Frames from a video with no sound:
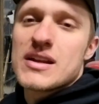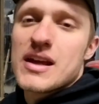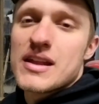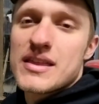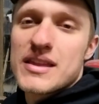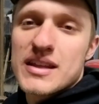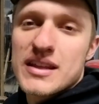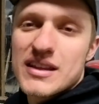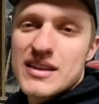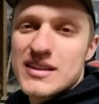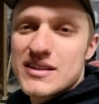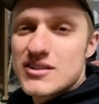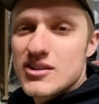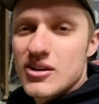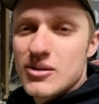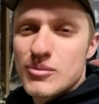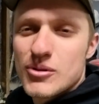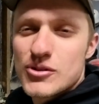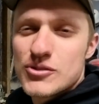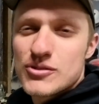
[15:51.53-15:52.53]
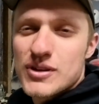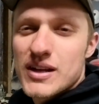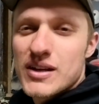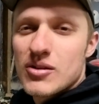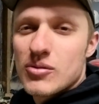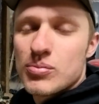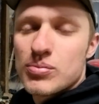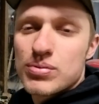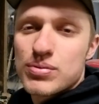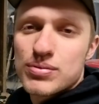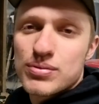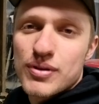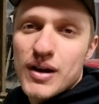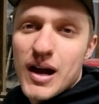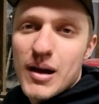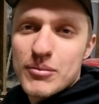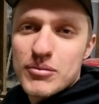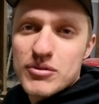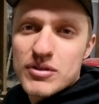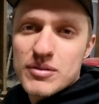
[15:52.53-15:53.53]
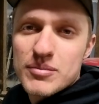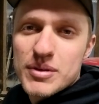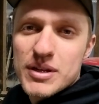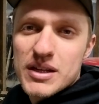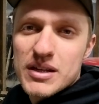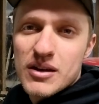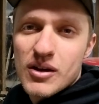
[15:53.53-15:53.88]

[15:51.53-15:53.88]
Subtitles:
I think the turbo drain will probably be